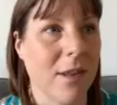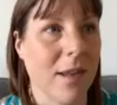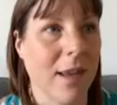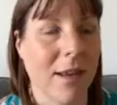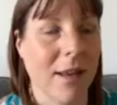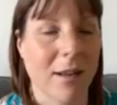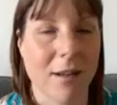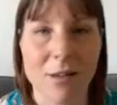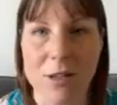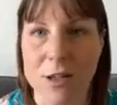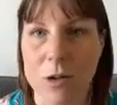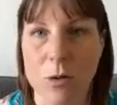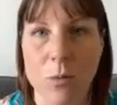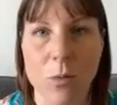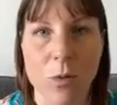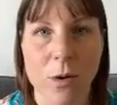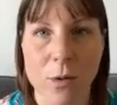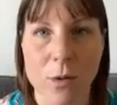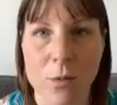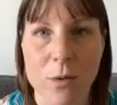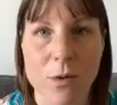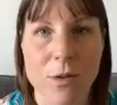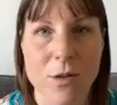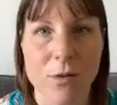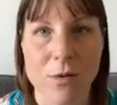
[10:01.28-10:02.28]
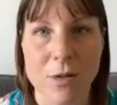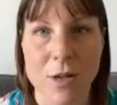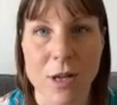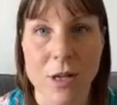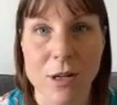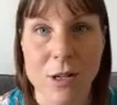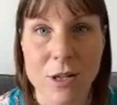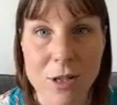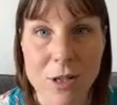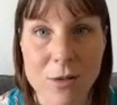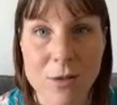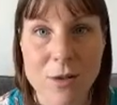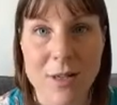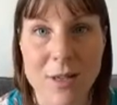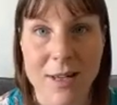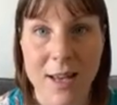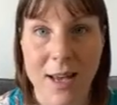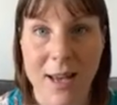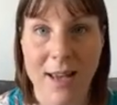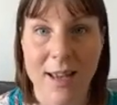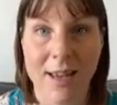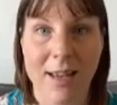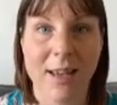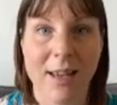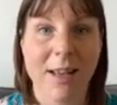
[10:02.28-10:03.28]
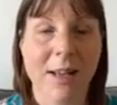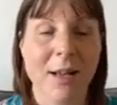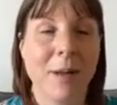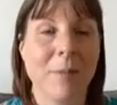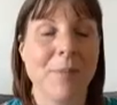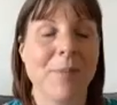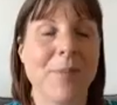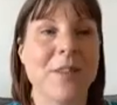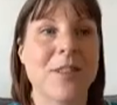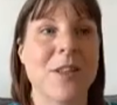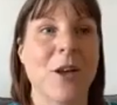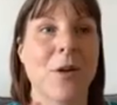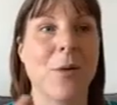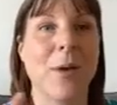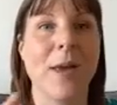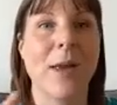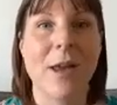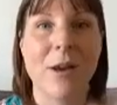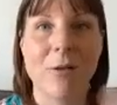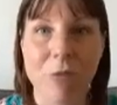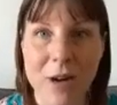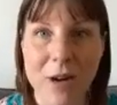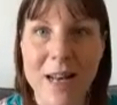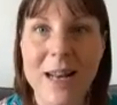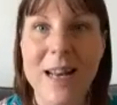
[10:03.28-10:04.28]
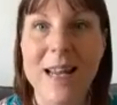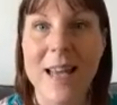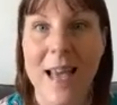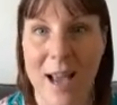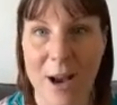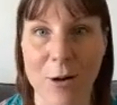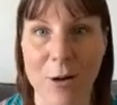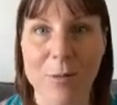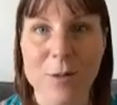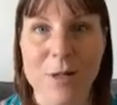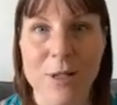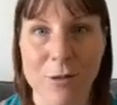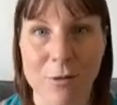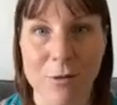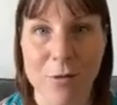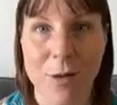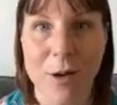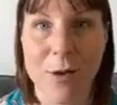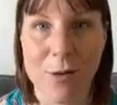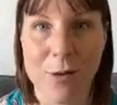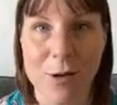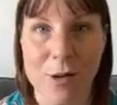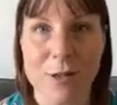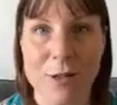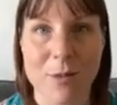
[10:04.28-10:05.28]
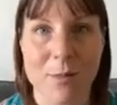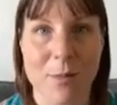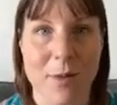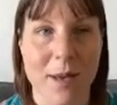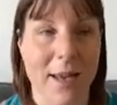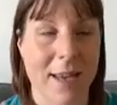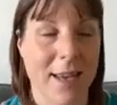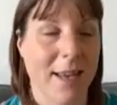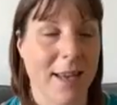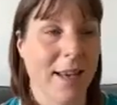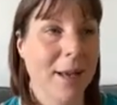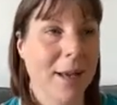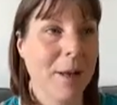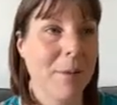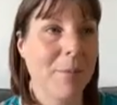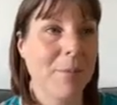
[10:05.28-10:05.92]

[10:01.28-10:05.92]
think, I don't know what it was I was going to do today. So it really helps to focus me.